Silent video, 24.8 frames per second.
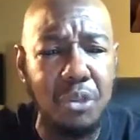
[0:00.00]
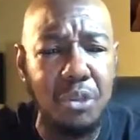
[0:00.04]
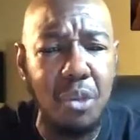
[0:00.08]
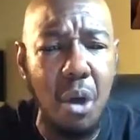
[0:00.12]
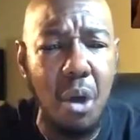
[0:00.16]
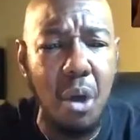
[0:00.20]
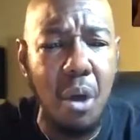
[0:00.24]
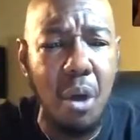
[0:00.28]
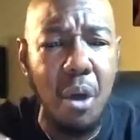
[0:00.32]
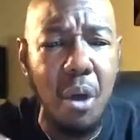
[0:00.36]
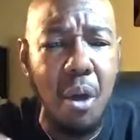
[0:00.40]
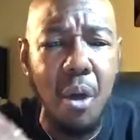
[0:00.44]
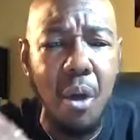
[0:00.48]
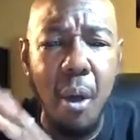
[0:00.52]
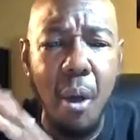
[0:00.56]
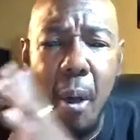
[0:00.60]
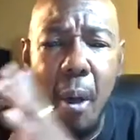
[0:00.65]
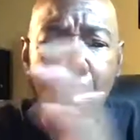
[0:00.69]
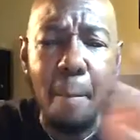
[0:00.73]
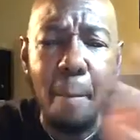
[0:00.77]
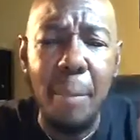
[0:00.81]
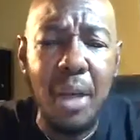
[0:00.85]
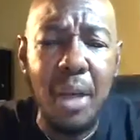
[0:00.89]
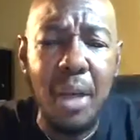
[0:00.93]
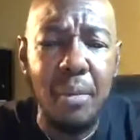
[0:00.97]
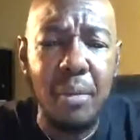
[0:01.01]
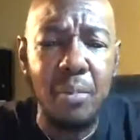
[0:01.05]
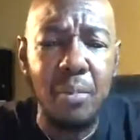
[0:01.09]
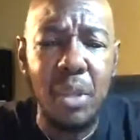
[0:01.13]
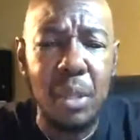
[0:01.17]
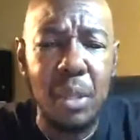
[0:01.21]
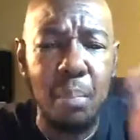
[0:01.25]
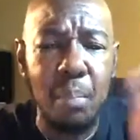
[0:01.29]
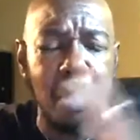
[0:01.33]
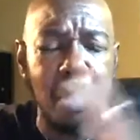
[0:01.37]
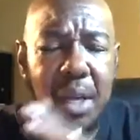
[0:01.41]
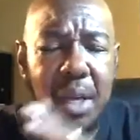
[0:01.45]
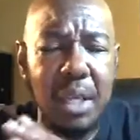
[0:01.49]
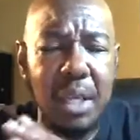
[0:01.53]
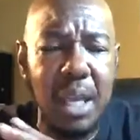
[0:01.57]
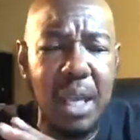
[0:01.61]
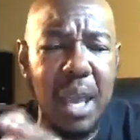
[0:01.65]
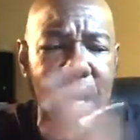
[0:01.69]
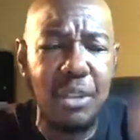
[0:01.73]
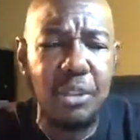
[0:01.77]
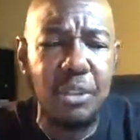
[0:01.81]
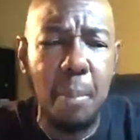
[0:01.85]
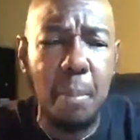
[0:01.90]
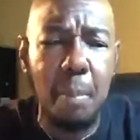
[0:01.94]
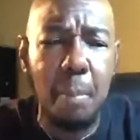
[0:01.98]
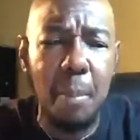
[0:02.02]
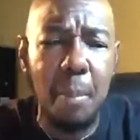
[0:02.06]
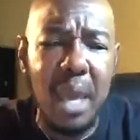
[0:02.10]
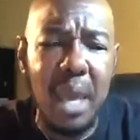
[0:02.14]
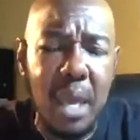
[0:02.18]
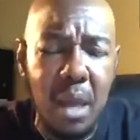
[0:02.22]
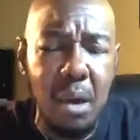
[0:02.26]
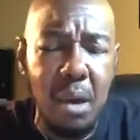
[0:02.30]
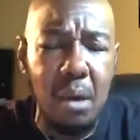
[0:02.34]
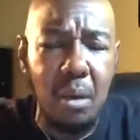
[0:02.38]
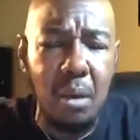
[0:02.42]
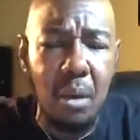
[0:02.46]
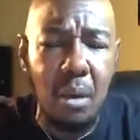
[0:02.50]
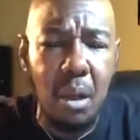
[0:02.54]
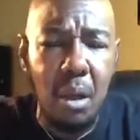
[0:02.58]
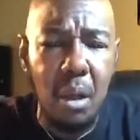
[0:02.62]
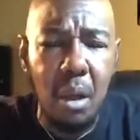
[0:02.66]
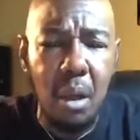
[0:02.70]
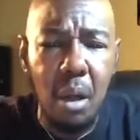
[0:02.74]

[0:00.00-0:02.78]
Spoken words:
saw, but as a male,